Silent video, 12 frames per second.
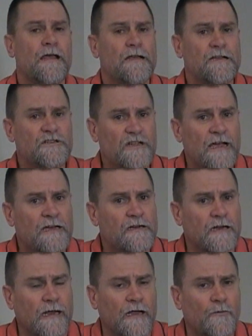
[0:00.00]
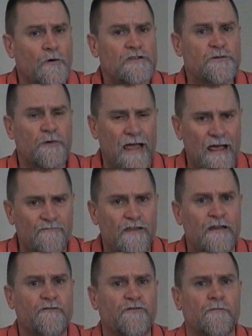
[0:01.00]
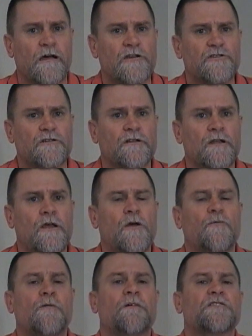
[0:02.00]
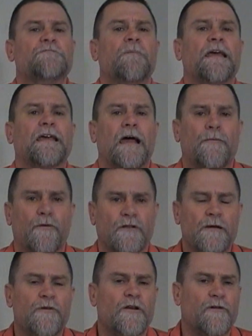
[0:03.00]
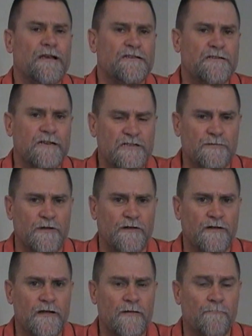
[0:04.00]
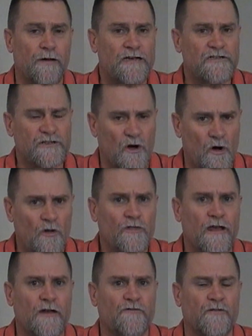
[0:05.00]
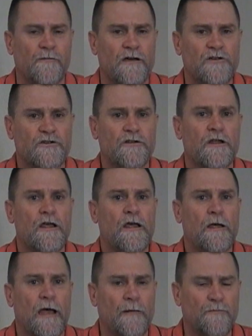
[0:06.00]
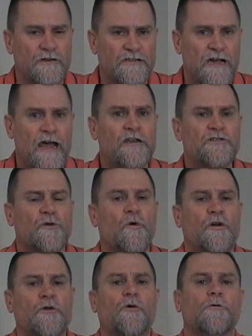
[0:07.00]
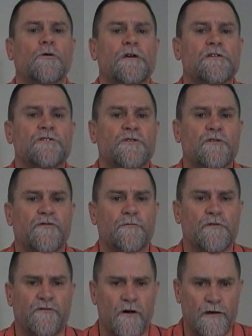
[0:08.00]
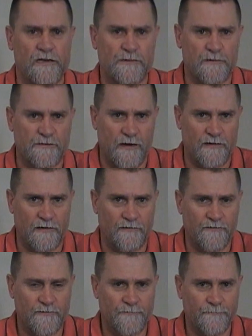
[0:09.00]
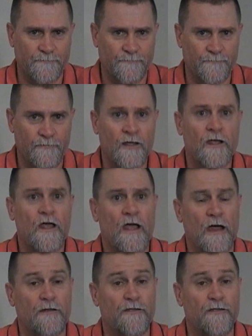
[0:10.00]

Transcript: Secondly, once we have that information, we must make a preliminary assessment based on that information and pertaining to what you're looking to do from a finance perspective. And